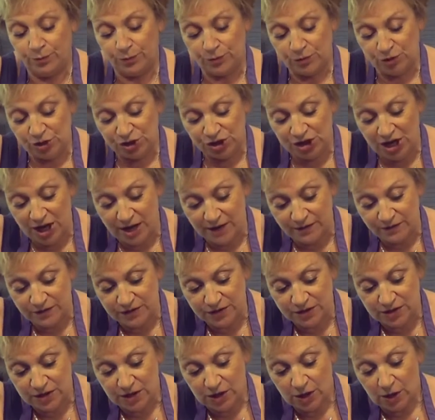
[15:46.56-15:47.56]

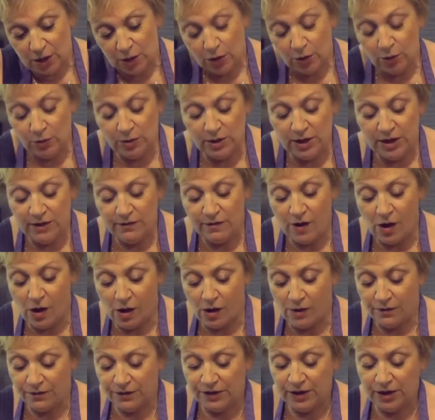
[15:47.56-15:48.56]
chefs who leave
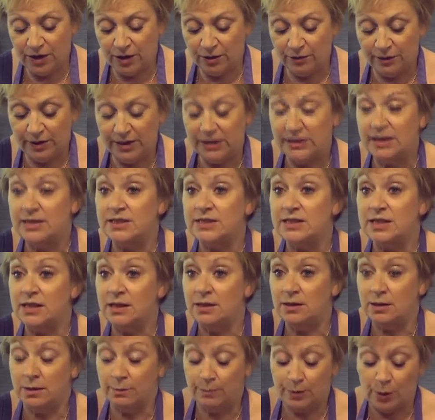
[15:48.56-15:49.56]
half the ingredients
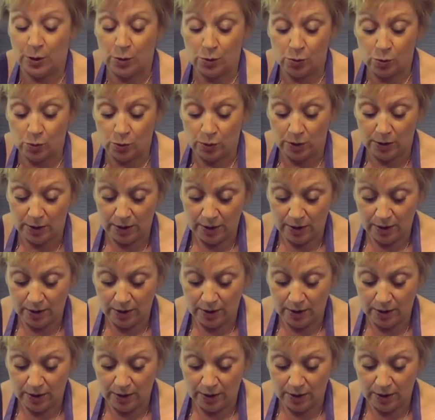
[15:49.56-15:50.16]
in the bowl.